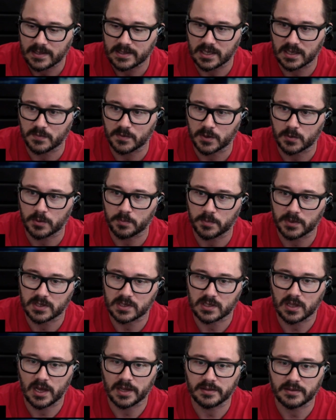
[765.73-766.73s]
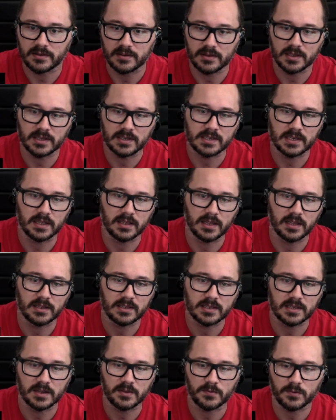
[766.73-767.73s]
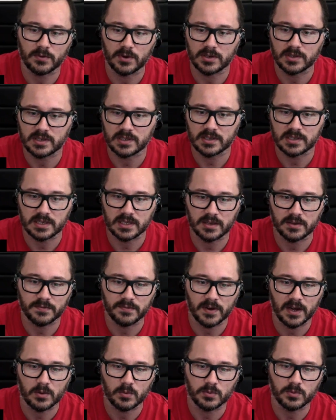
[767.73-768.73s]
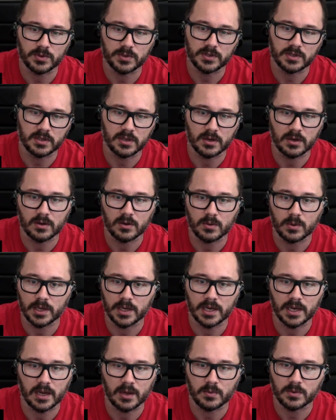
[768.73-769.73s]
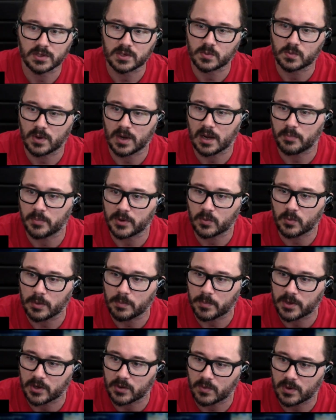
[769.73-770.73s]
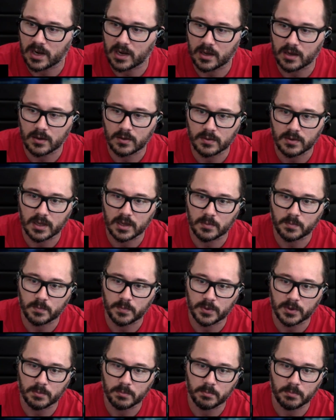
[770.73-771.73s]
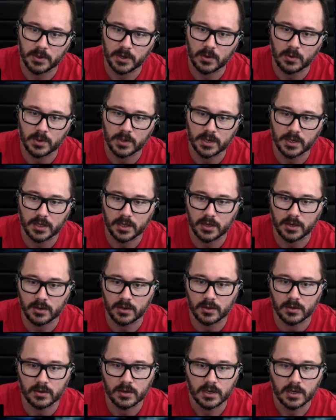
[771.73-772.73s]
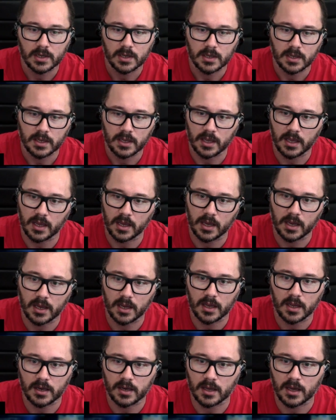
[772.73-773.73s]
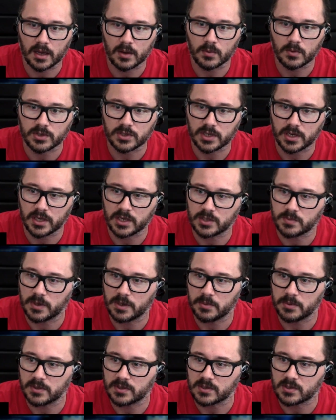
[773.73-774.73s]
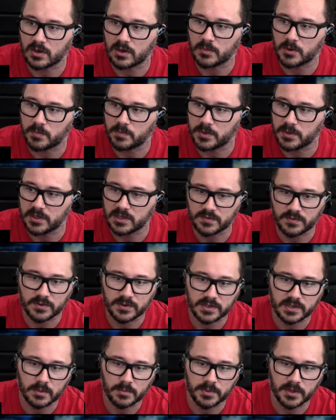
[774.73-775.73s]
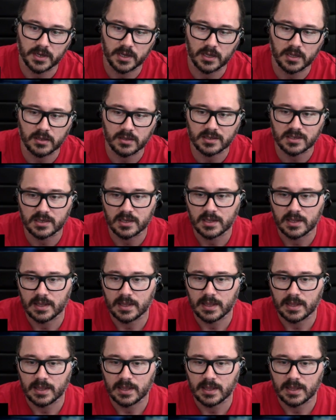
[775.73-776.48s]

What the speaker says: save equipment slot to this, and then say, for instance, if I were to go and I would swap equipment around, I put a bow in here, and I would change maybe this armor piece for something else.